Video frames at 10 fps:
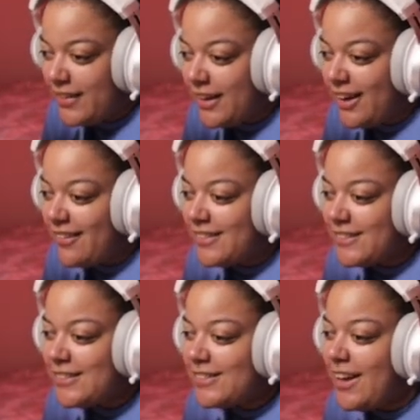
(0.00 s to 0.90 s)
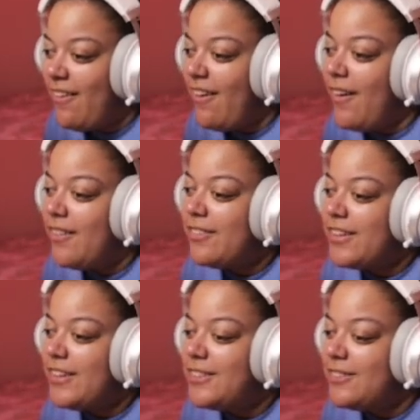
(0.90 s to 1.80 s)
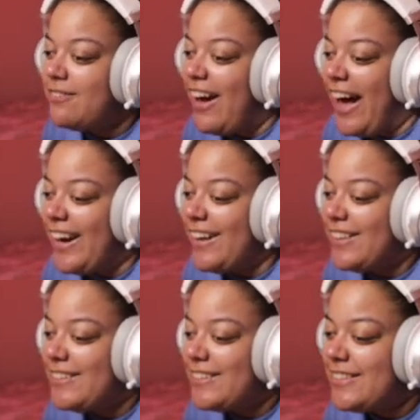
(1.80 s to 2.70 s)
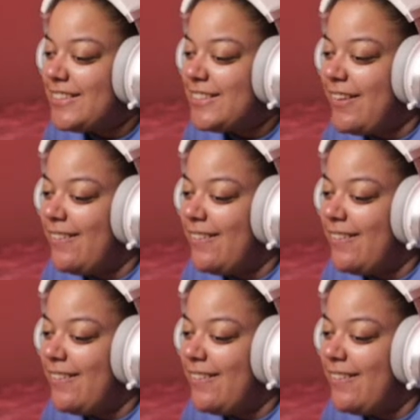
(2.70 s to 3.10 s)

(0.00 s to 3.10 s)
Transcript: That was so overly dramatic. This is so